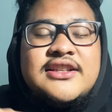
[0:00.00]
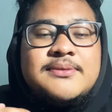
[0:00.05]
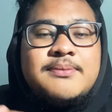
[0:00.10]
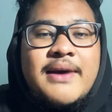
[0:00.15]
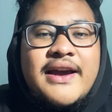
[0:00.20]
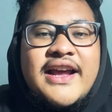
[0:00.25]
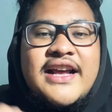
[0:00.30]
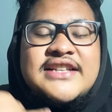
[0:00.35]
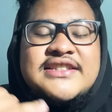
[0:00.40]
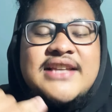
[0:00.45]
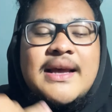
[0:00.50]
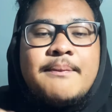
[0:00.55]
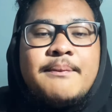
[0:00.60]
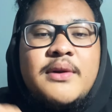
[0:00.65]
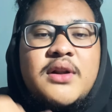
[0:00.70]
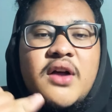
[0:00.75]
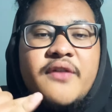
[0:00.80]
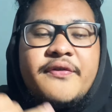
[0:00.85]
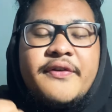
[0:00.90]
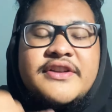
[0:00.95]
example
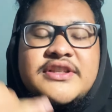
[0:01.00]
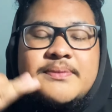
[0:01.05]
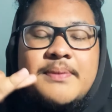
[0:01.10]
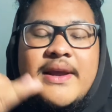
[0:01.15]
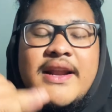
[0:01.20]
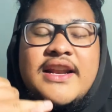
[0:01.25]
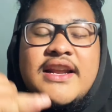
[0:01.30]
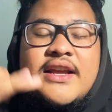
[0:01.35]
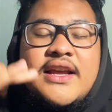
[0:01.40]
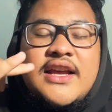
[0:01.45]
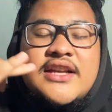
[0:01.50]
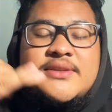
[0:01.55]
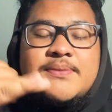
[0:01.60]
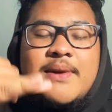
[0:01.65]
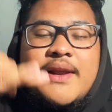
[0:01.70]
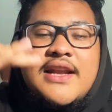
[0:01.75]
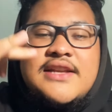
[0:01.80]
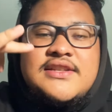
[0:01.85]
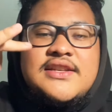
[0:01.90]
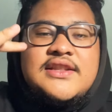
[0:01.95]
of
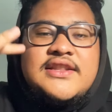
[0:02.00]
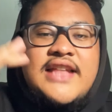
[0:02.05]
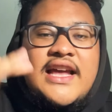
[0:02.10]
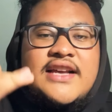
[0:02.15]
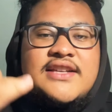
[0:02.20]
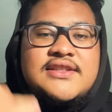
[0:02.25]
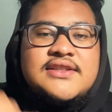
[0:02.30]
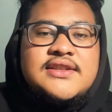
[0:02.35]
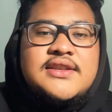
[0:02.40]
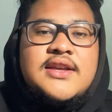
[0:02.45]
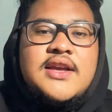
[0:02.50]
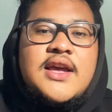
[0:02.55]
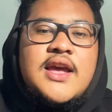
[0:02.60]
explanation text.